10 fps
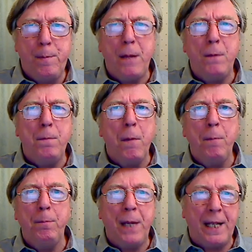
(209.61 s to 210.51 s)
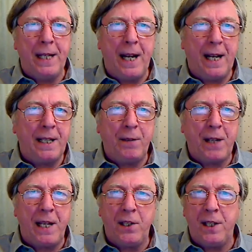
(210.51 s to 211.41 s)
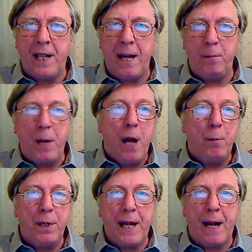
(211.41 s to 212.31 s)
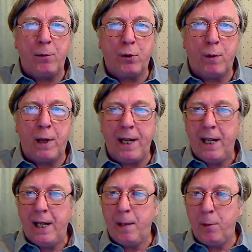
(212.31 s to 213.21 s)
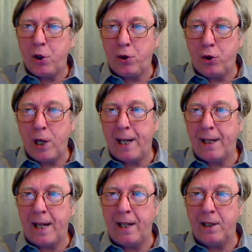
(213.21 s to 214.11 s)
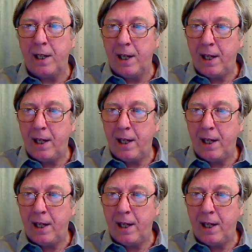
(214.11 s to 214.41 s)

Bill Mumby in it. I can never get his name pronounced right. Let me just check that.